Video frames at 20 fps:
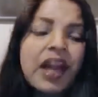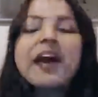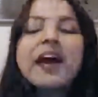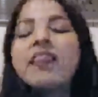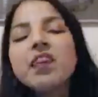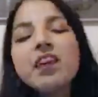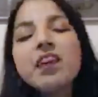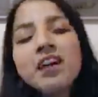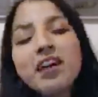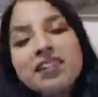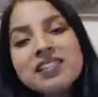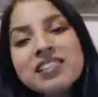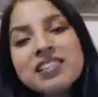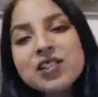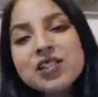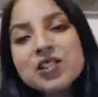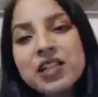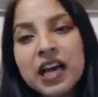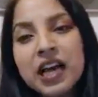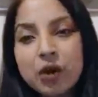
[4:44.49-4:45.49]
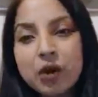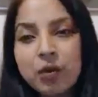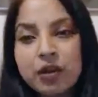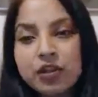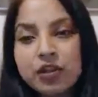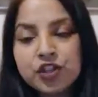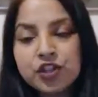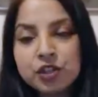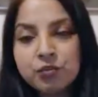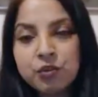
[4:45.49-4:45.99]
And the answer to that
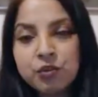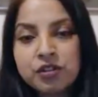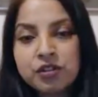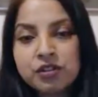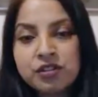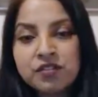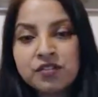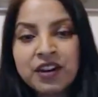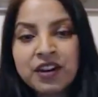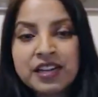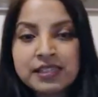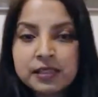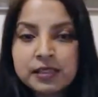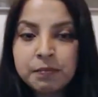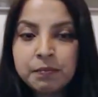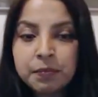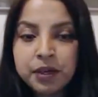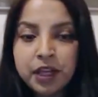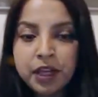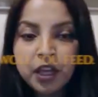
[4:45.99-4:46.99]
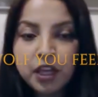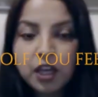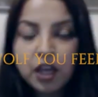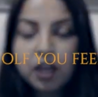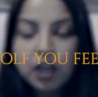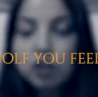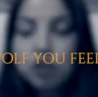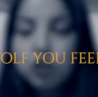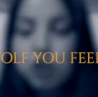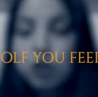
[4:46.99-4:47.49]
question was, very simply,
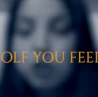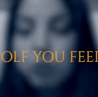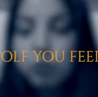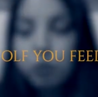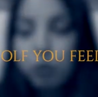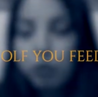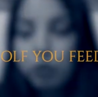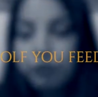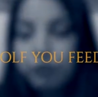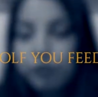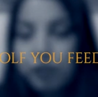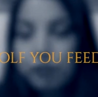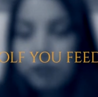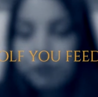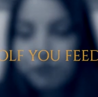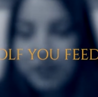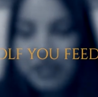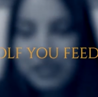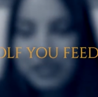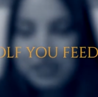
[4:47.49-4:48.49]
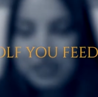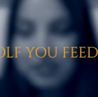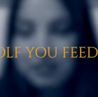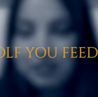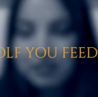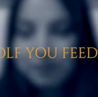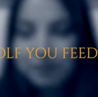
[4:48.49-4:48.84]
the wolf you feed.